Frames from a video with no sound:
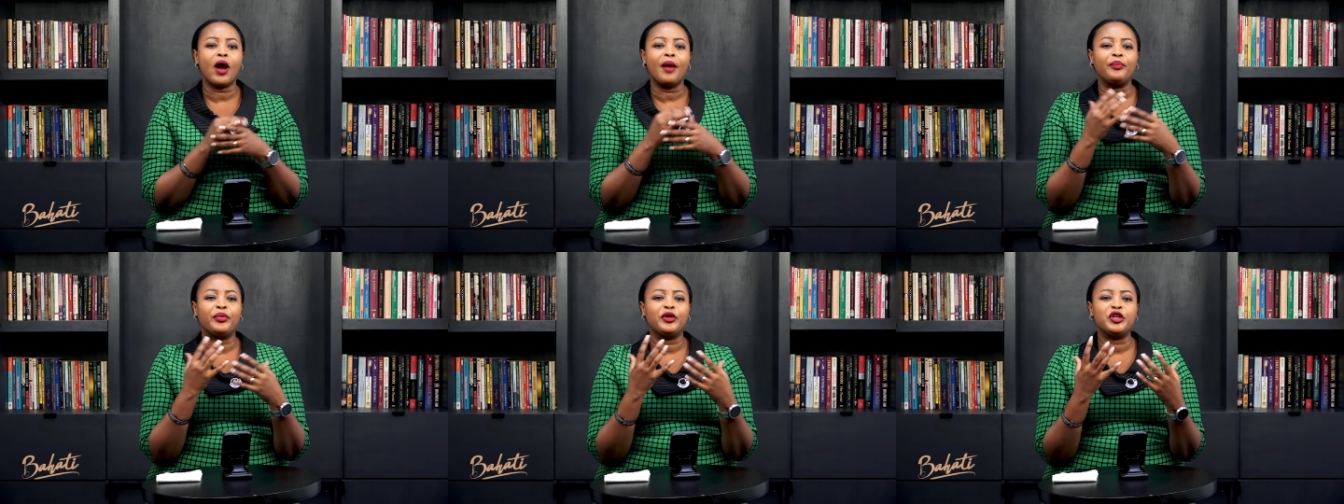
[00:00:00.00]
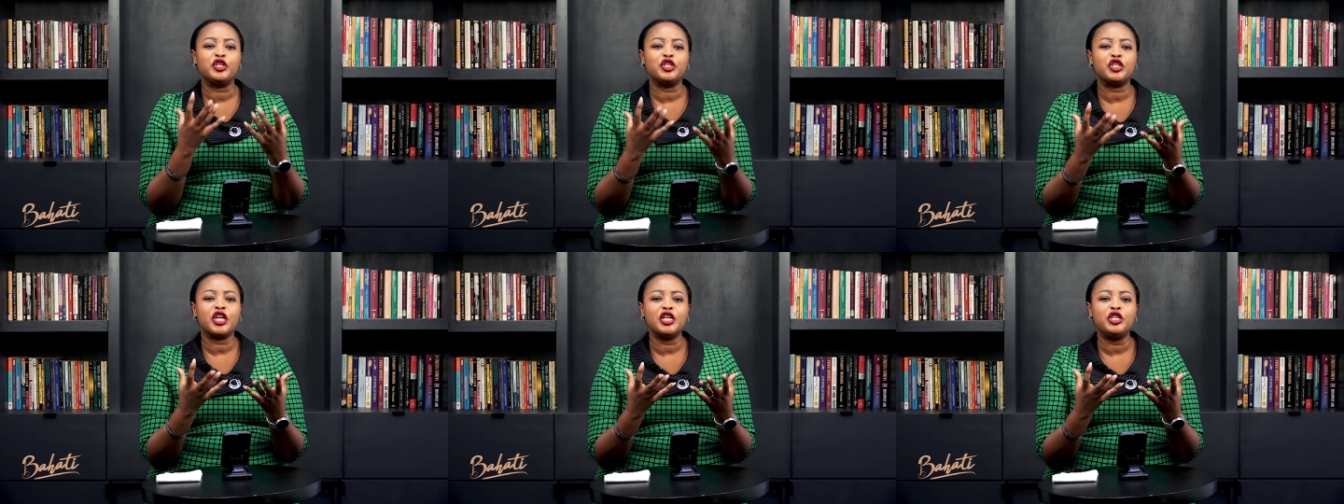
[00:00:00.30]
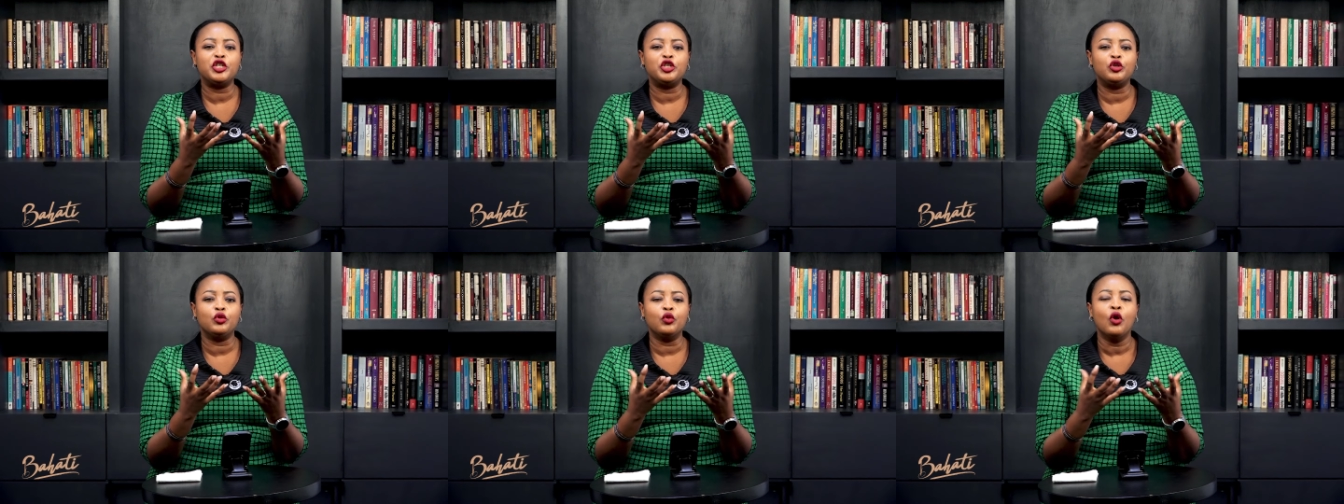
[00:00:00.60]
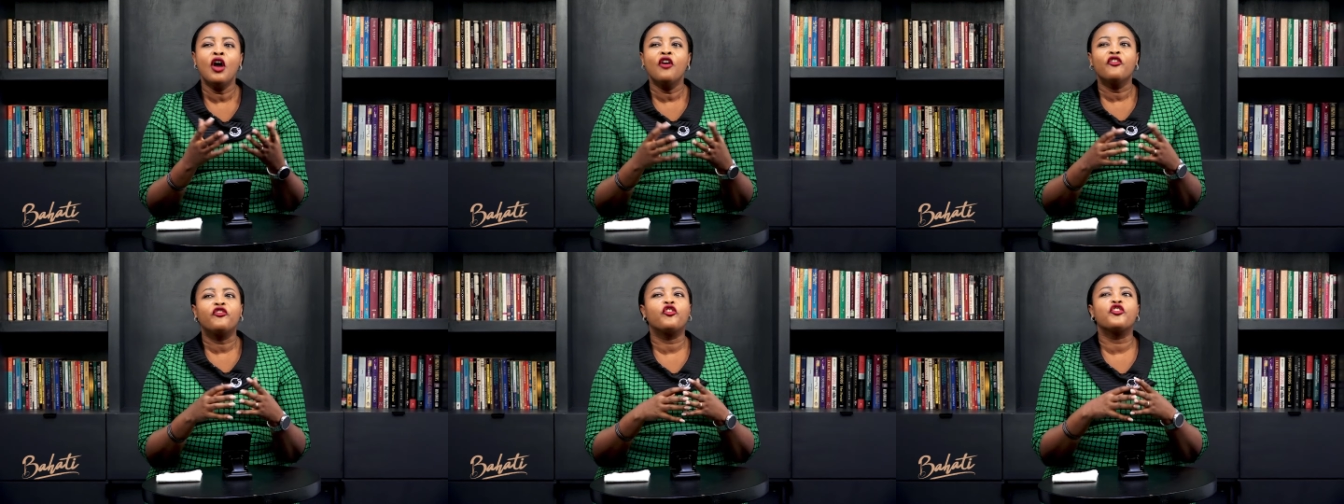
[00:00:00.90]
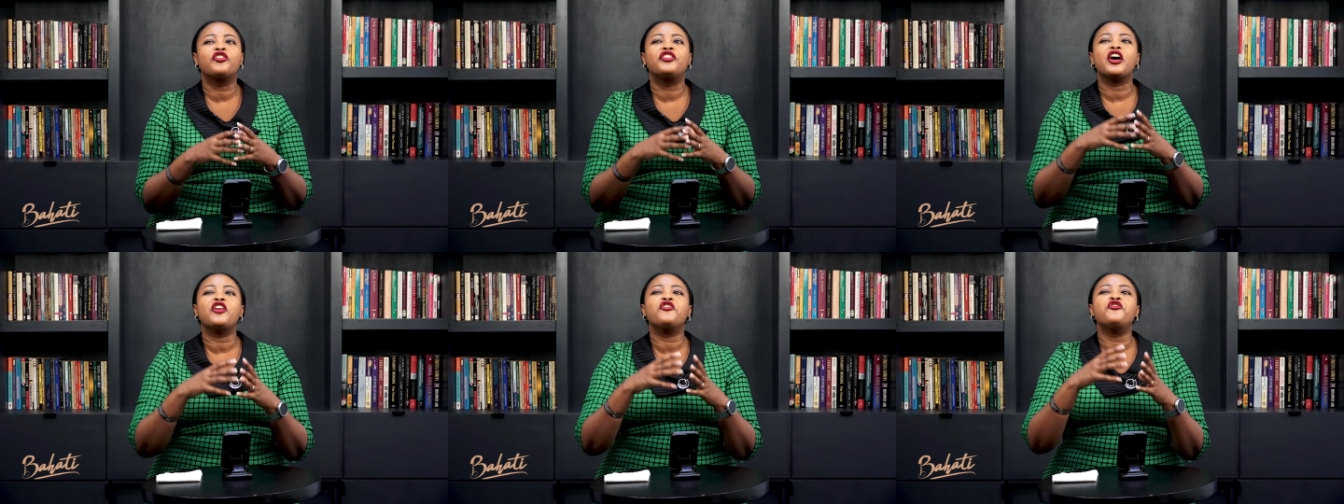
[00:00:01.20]
appreciate you
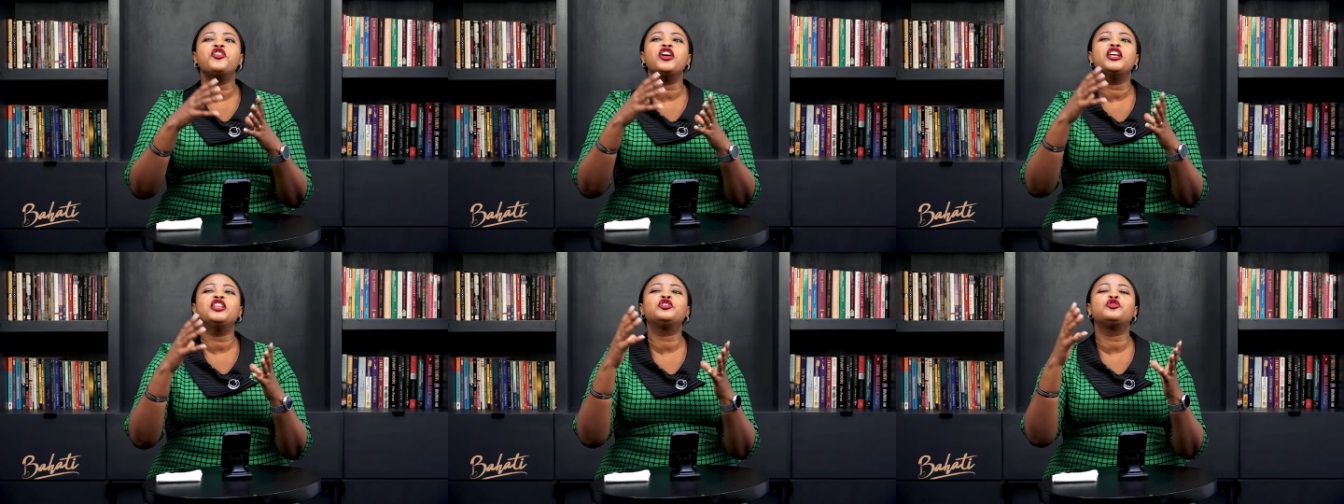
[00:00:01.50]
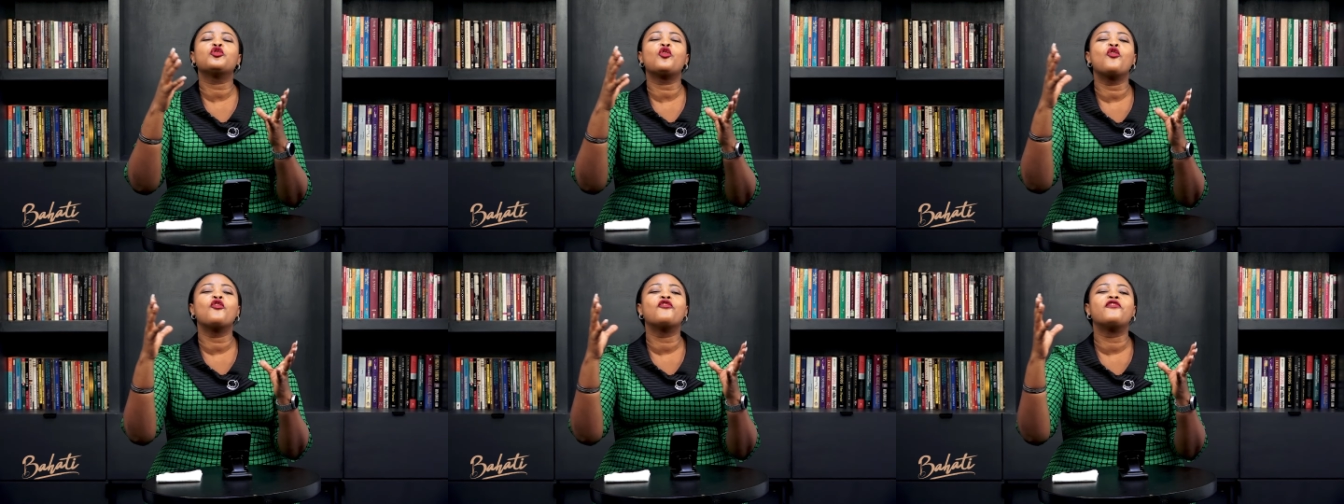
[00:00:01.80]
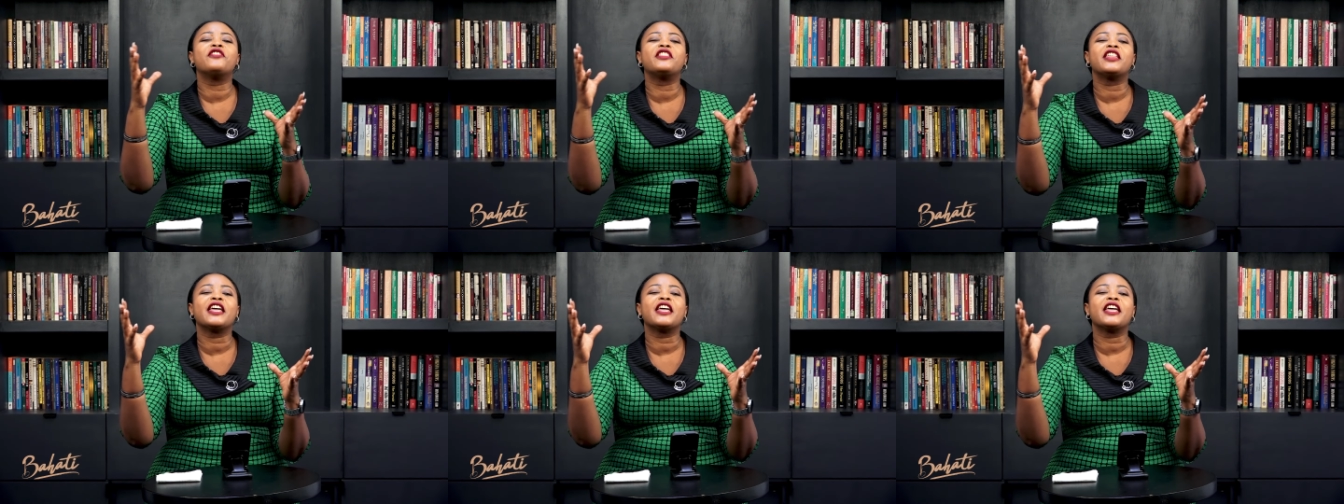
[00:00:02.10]
for the rest of